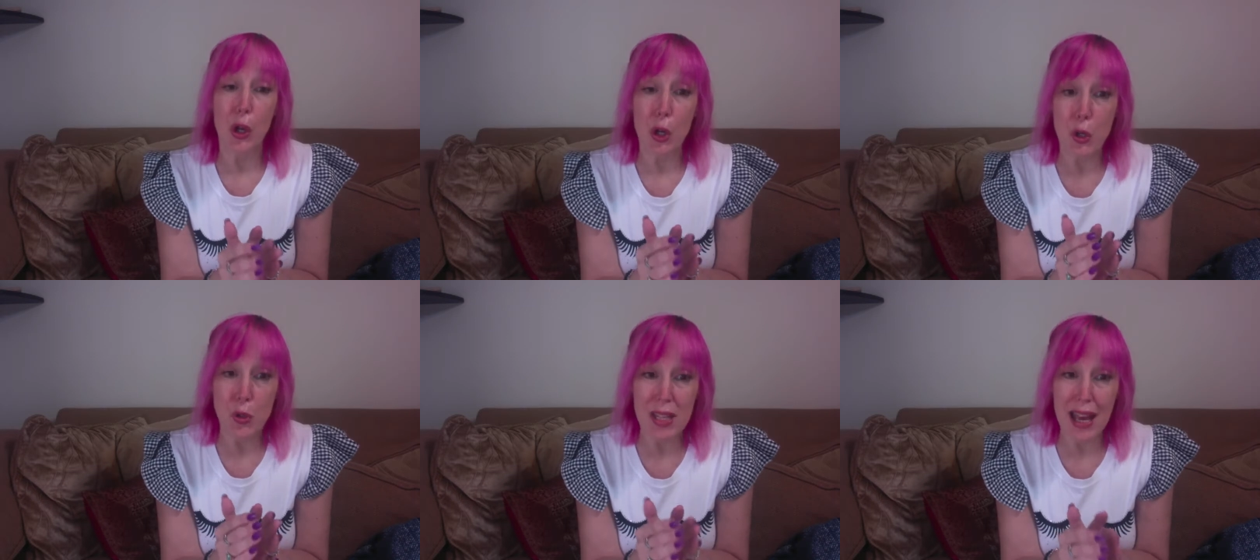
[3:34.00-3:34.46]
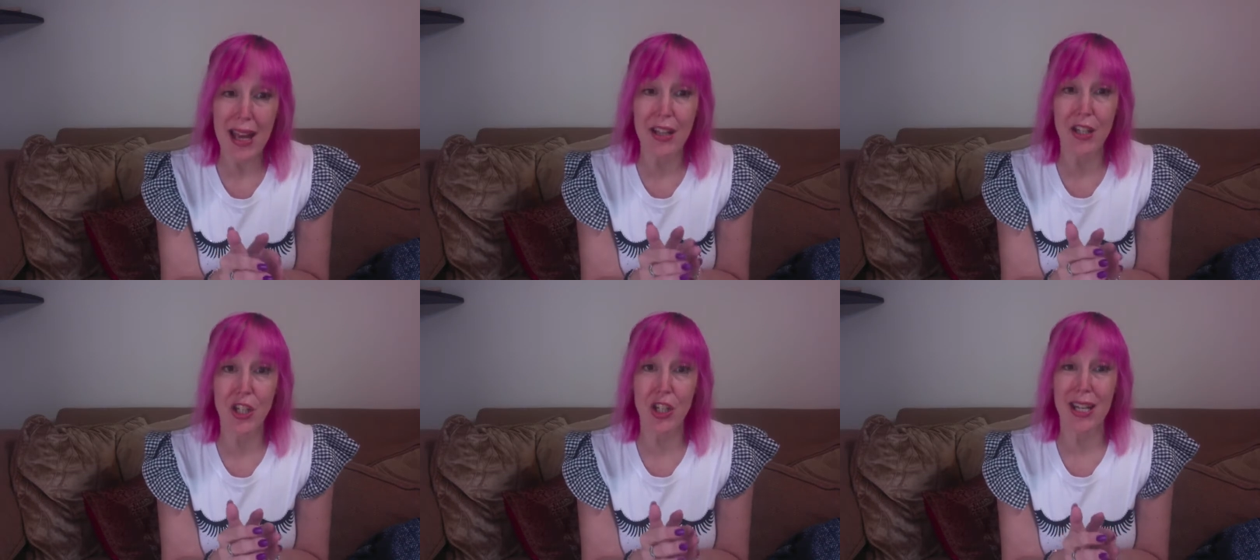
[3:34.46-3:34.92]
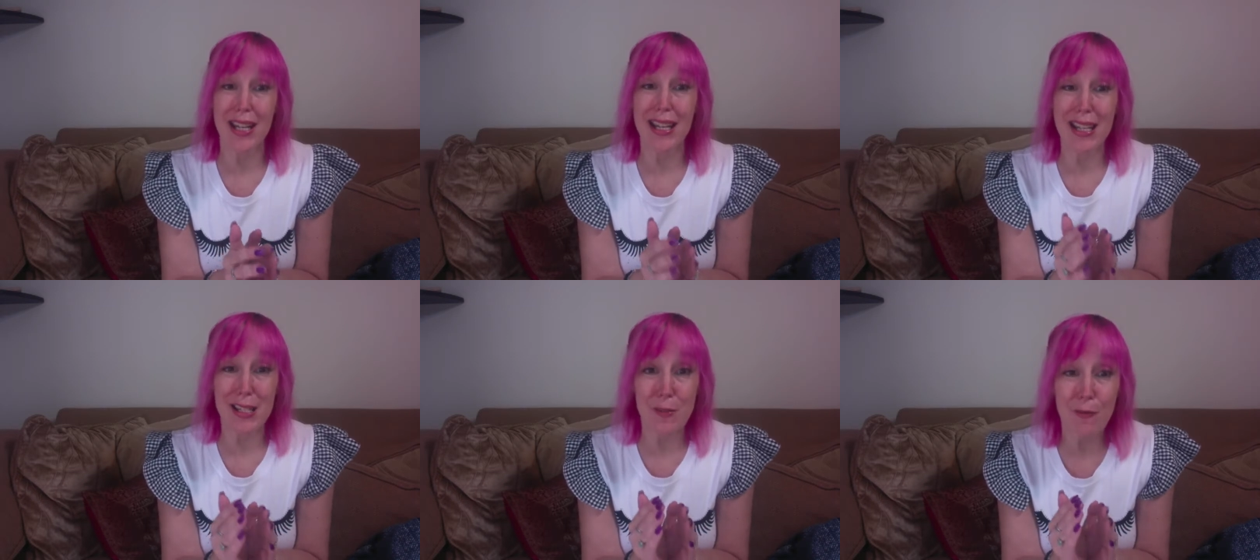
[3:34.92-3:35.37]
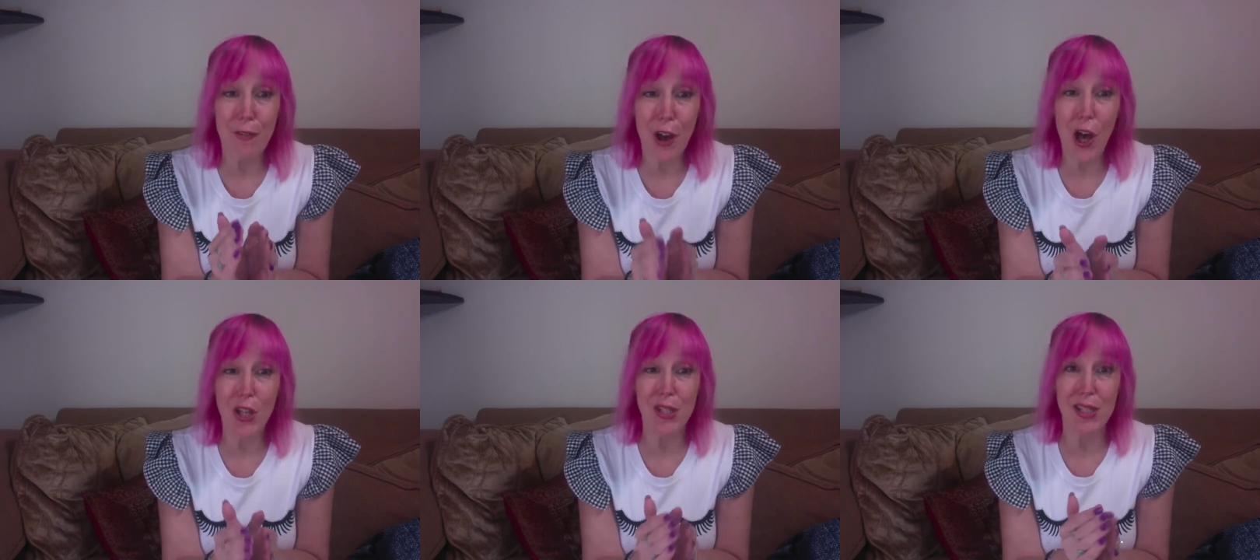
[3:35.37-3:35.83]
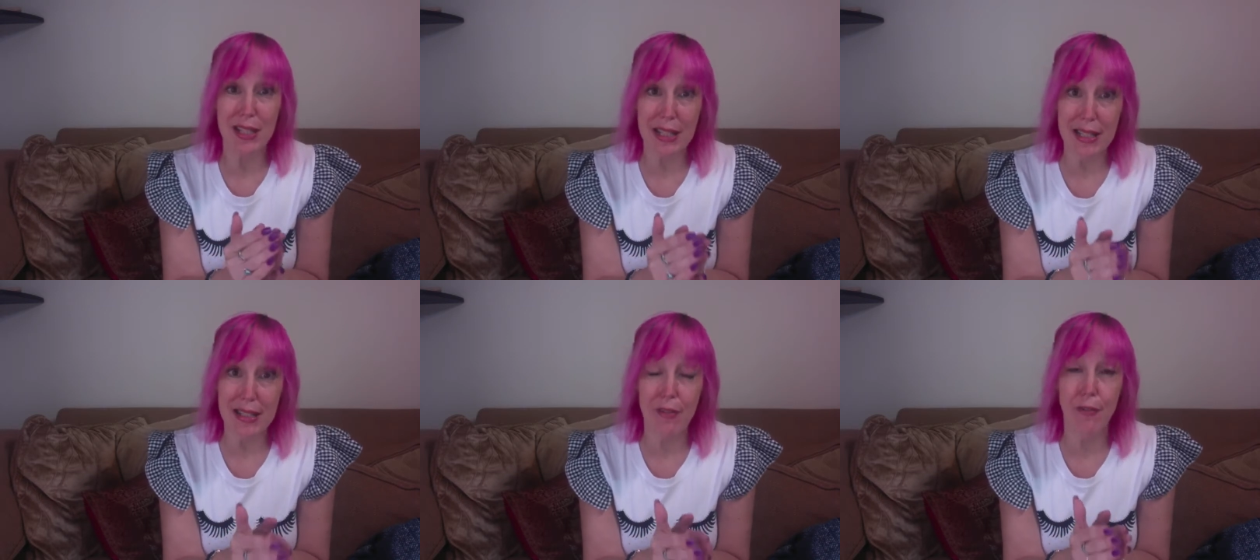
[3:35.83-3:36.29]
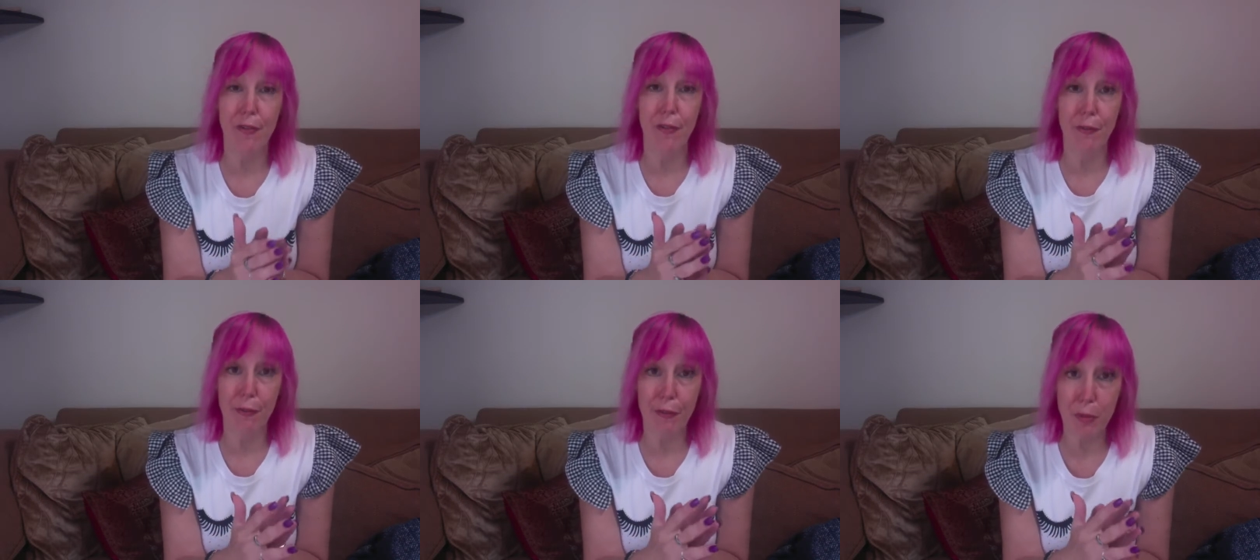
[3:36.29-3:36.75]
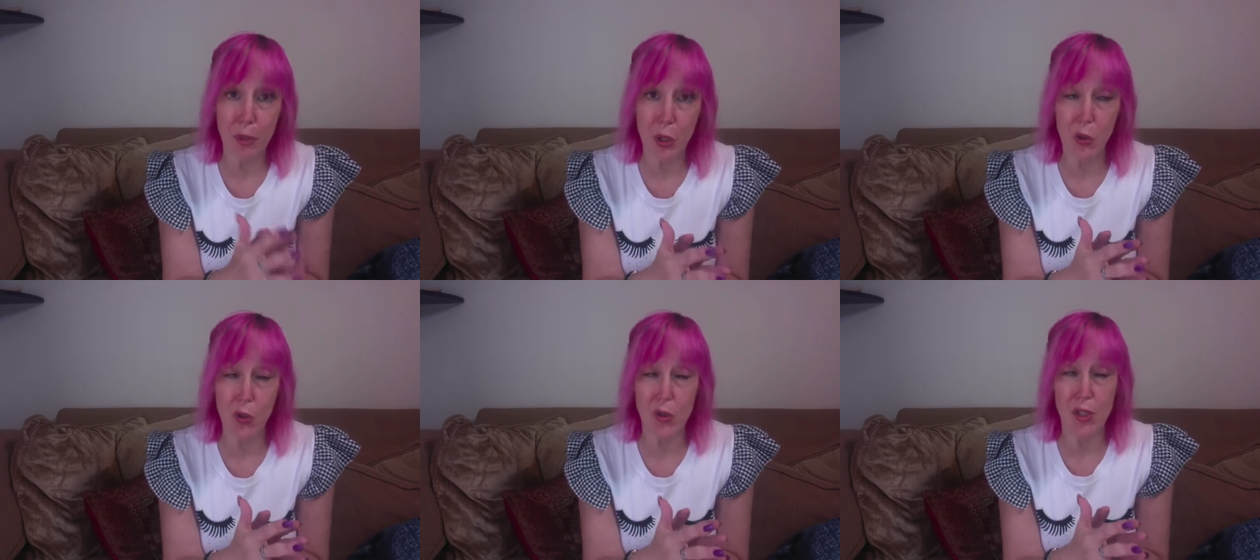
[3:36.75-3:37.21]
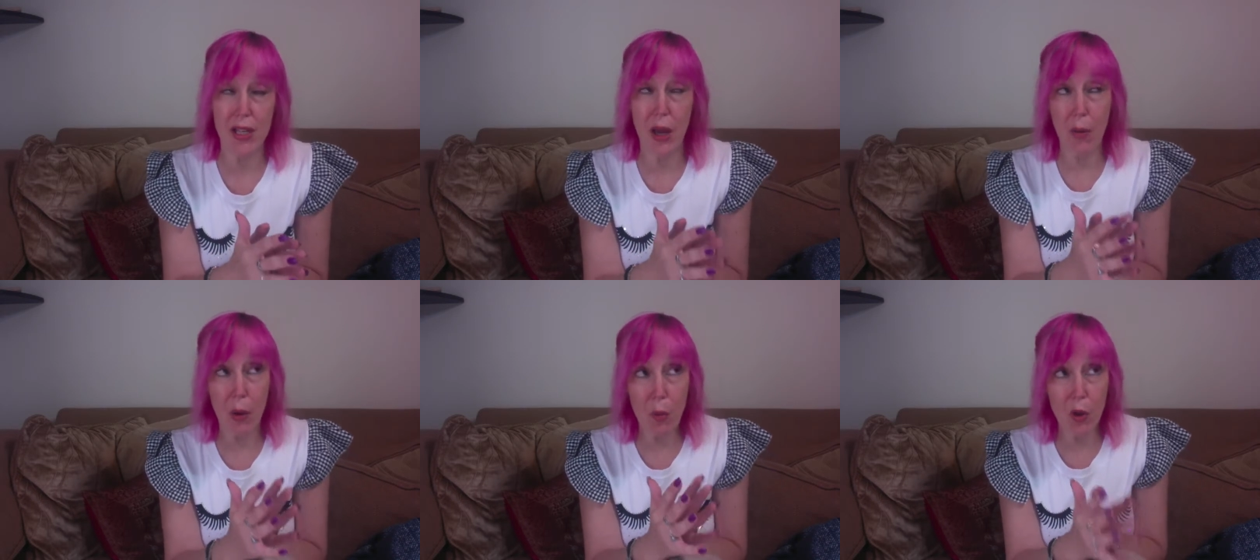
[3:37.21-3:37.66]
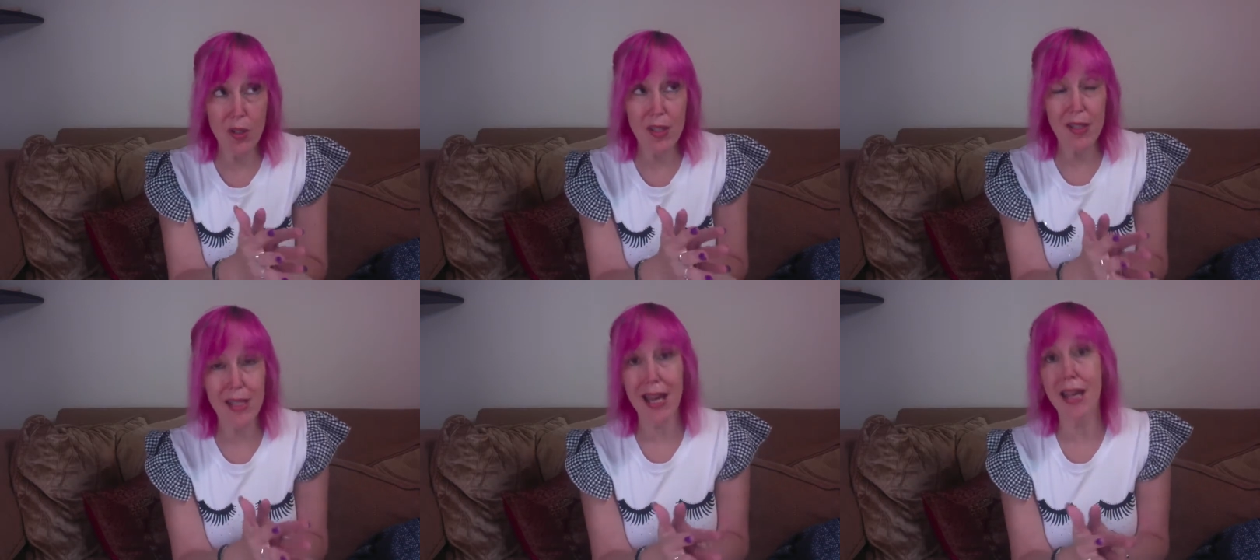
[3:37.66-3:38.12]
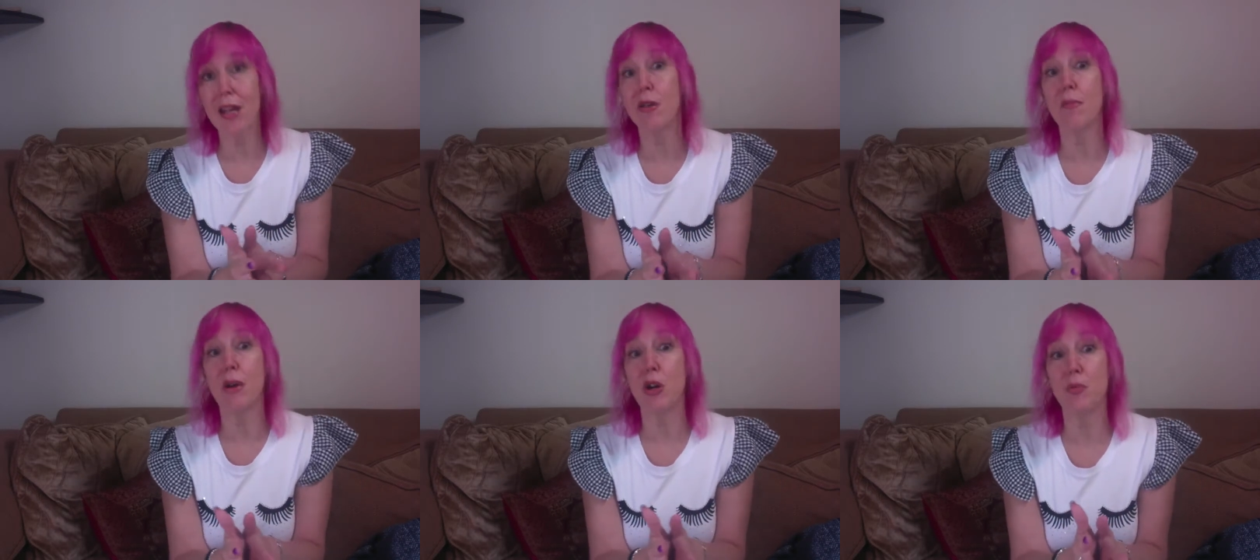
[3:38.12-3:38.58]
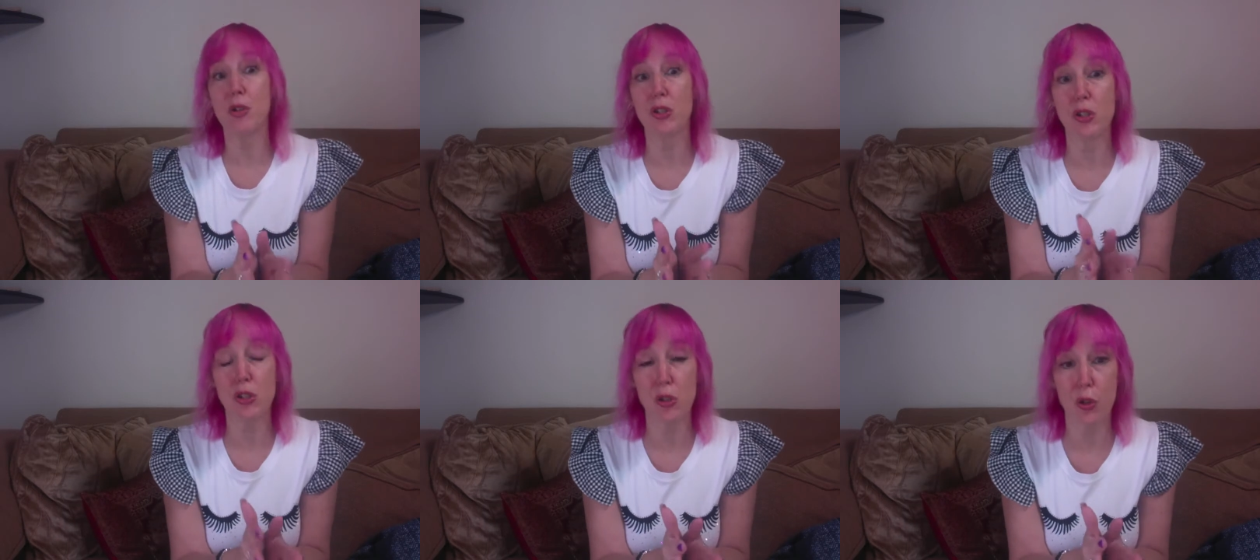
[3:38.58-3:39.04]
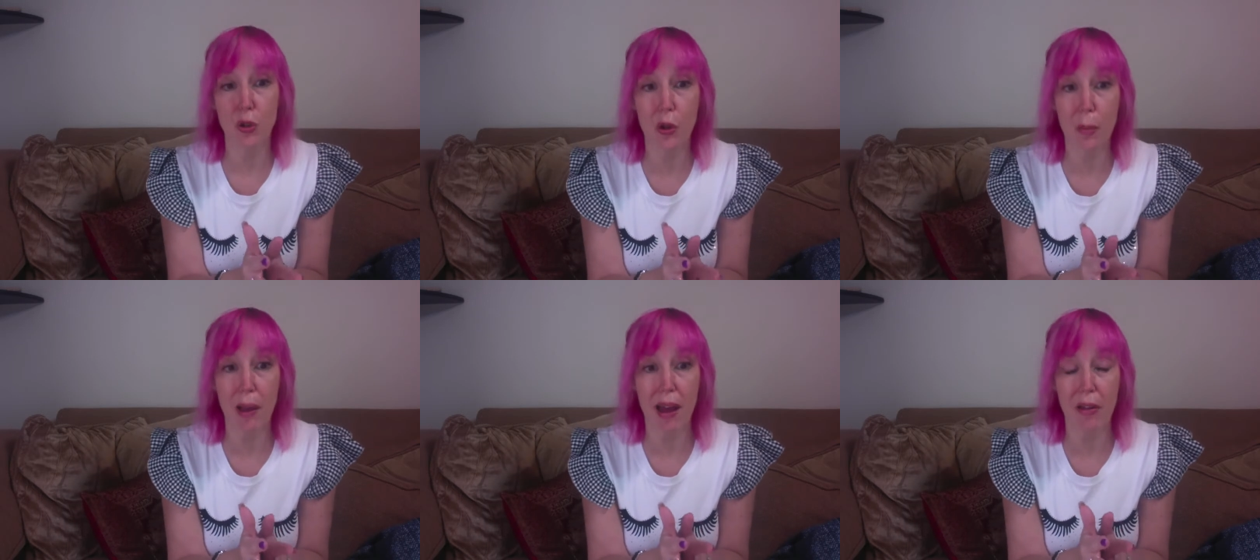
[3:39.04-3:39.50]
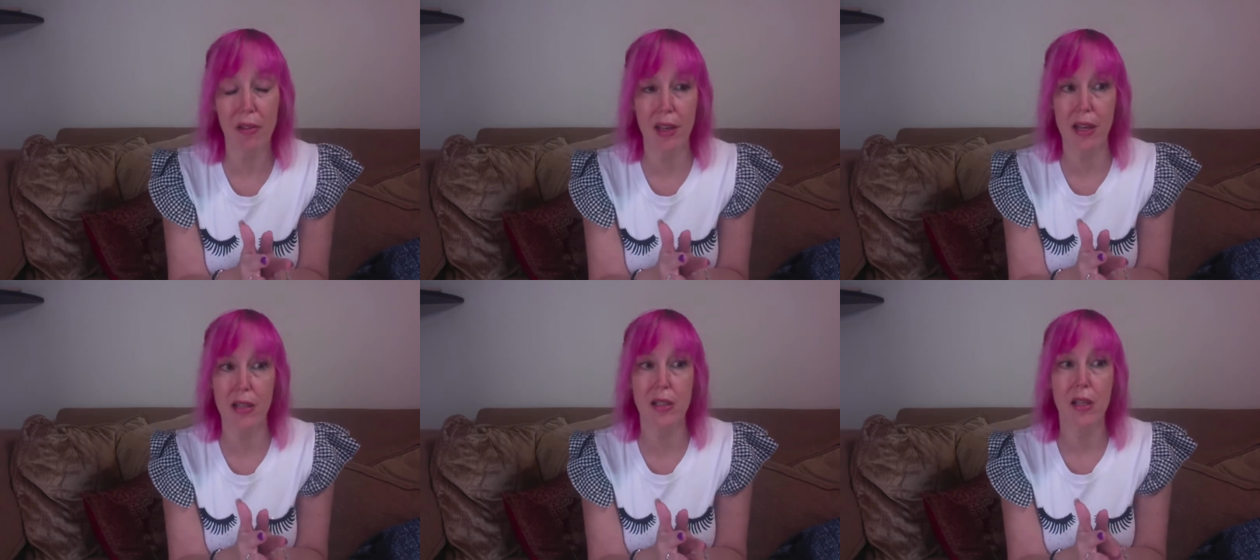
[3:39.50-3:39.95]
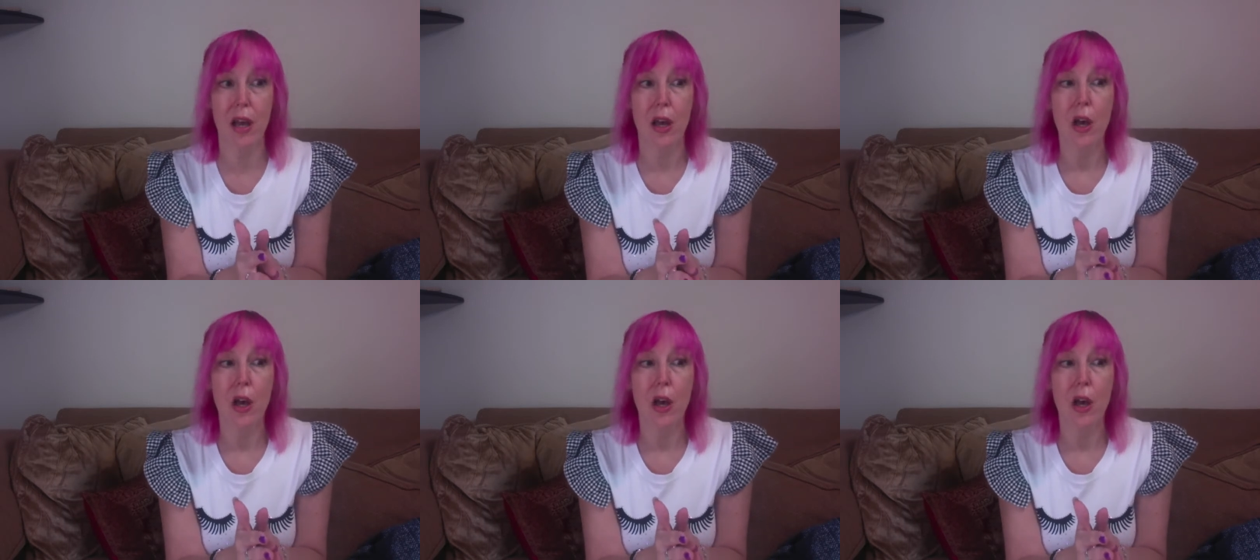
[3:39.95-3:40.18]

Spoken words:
whose energy is vastly different from yours. Now, I want to take a moment to talk about this.